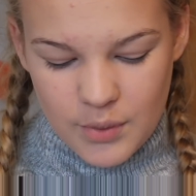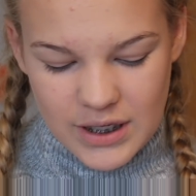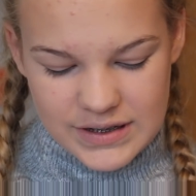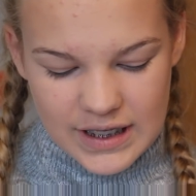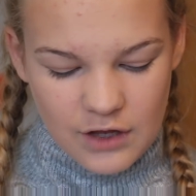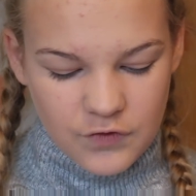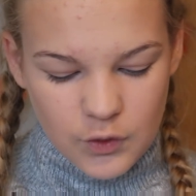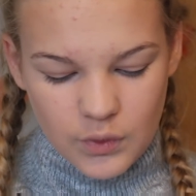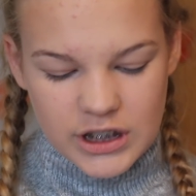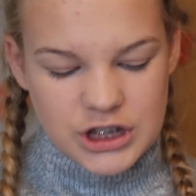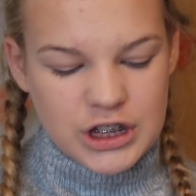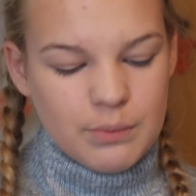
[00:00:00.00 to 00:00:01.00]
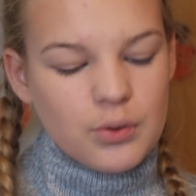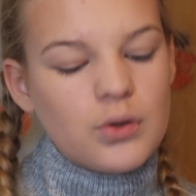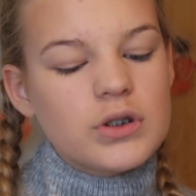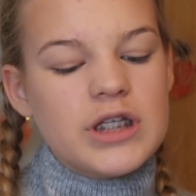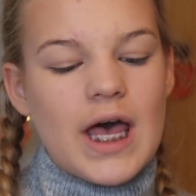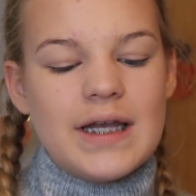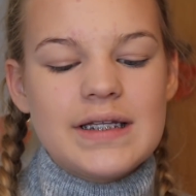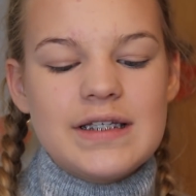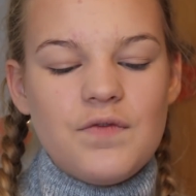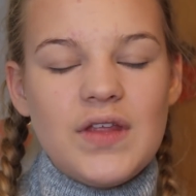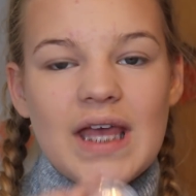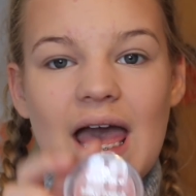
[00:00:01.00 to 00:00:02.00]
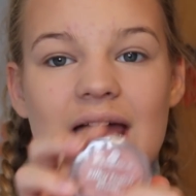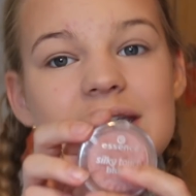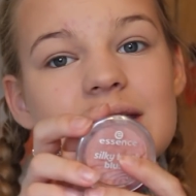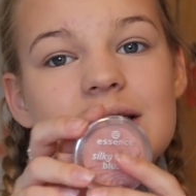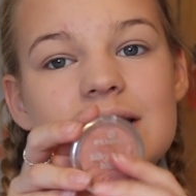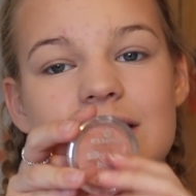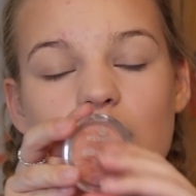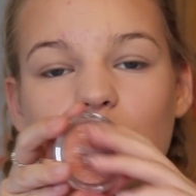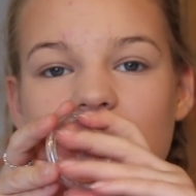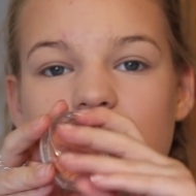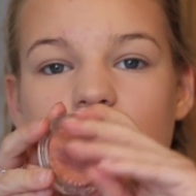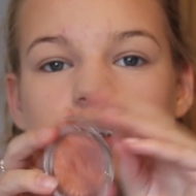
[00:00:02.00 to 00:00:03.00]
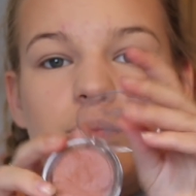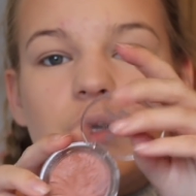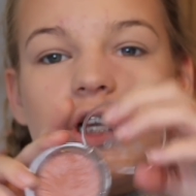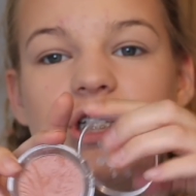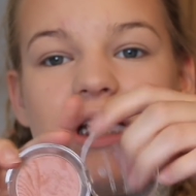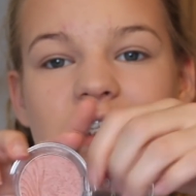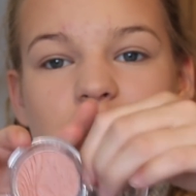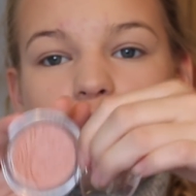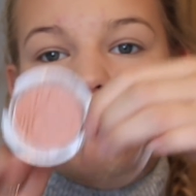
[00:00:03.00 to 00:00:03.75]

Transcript: But if you want a cheaper alternative, the Essence Silky Touch blush is